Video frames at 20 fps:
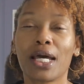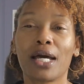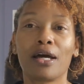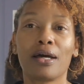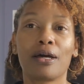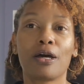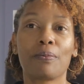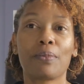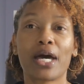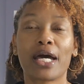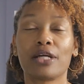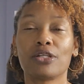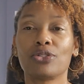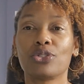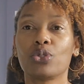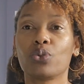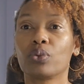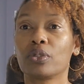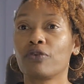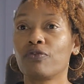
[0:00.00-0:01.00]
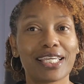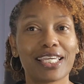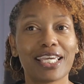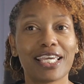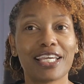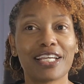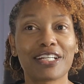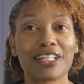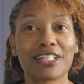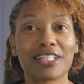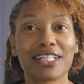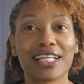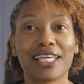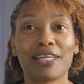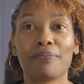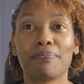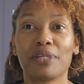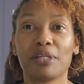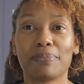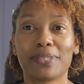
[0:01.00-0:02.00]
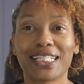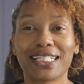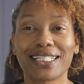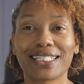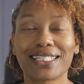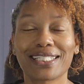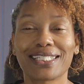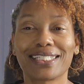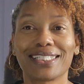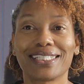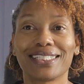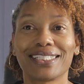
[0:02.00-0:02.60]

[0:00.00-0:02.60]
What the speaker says: I do take care and be blessed.